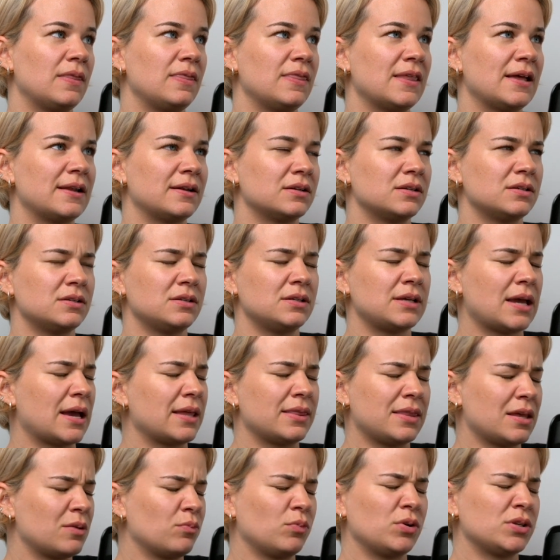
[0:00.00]
And
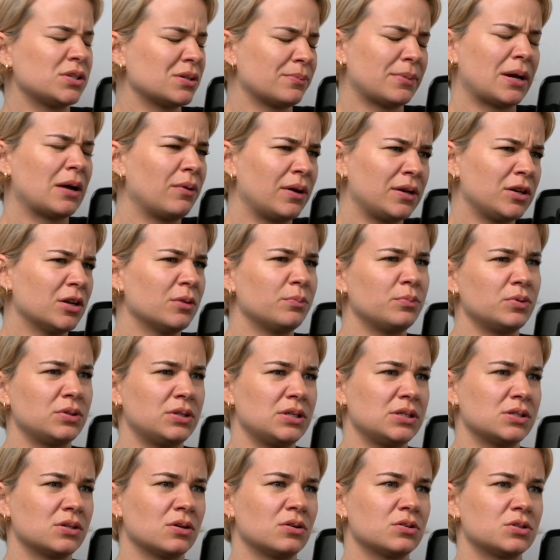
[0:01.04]
then we somehow end up
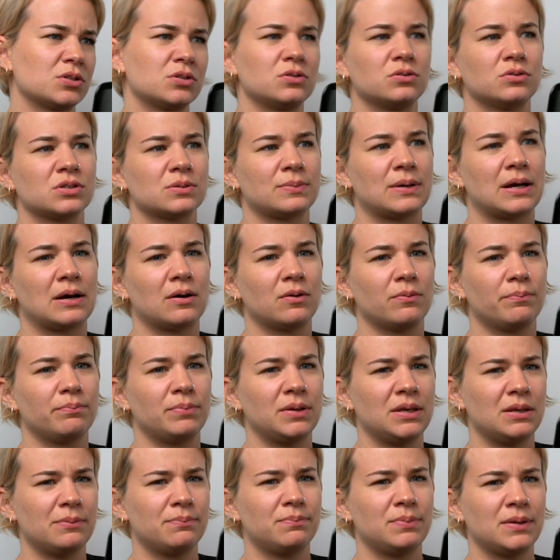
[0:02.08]
with these articles
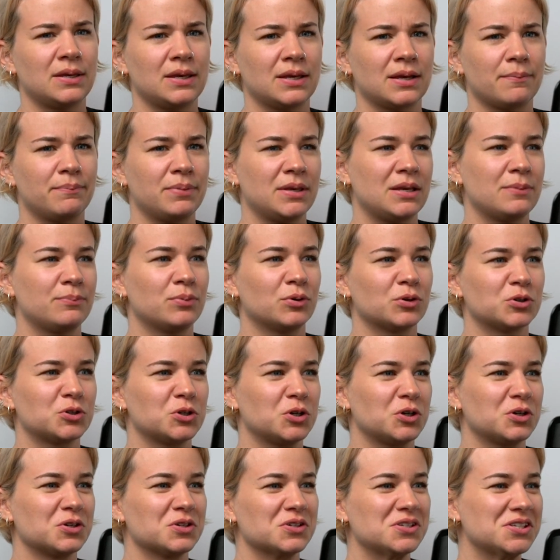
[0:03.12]
about being at peak
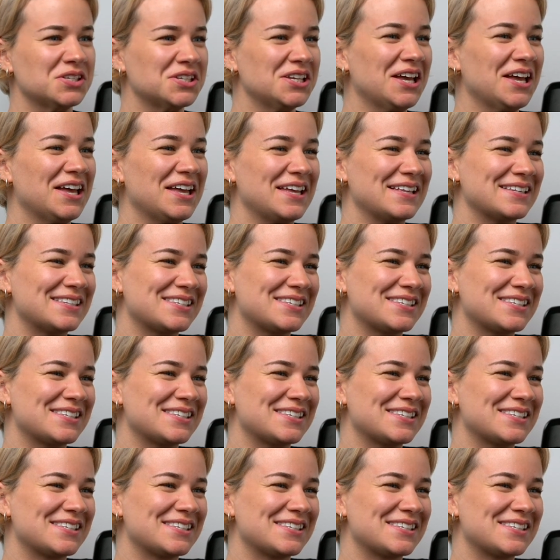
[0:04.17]
podcast.